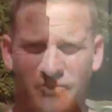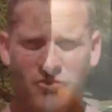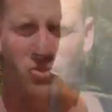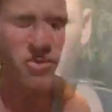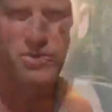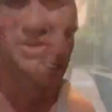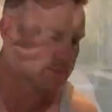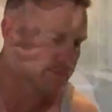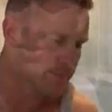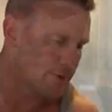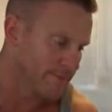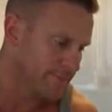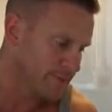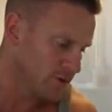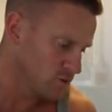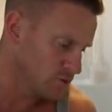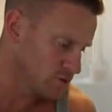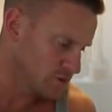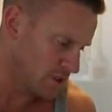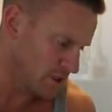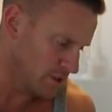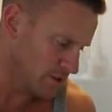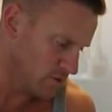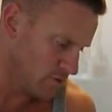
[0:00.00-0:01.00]
Take my
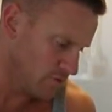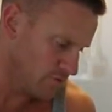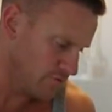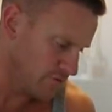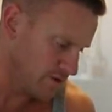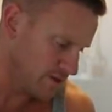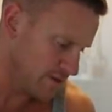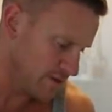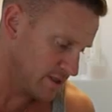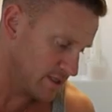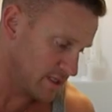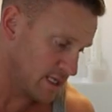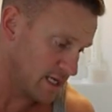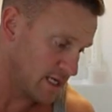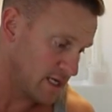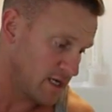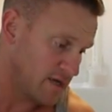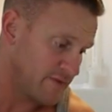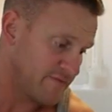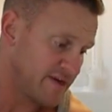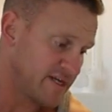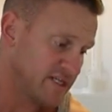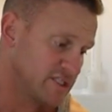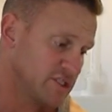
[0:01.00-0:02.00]
meals that I do throughout the day.
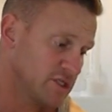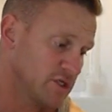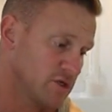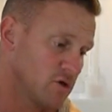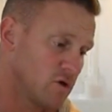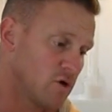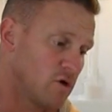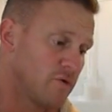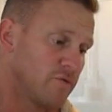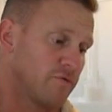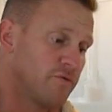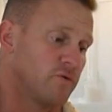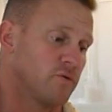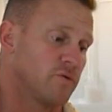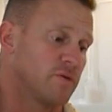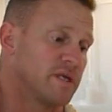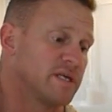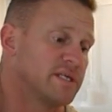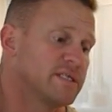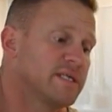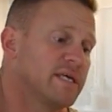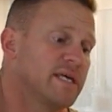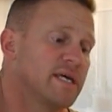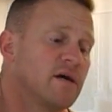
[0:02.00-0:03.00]
I've actually got through
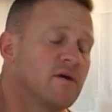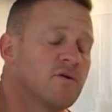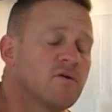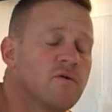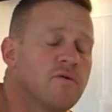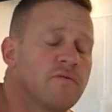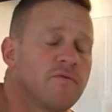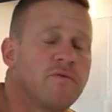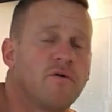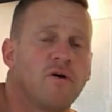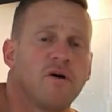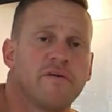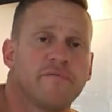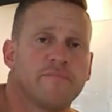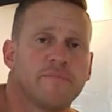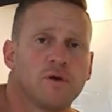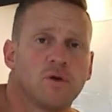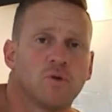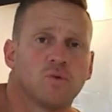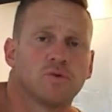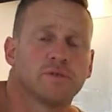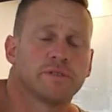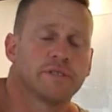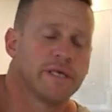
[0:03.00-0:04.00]
this here, I've got five
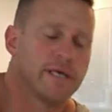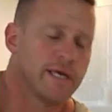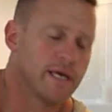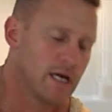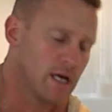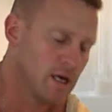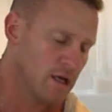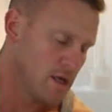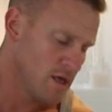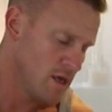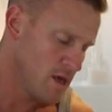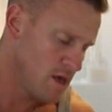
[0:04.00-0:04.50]
meals here.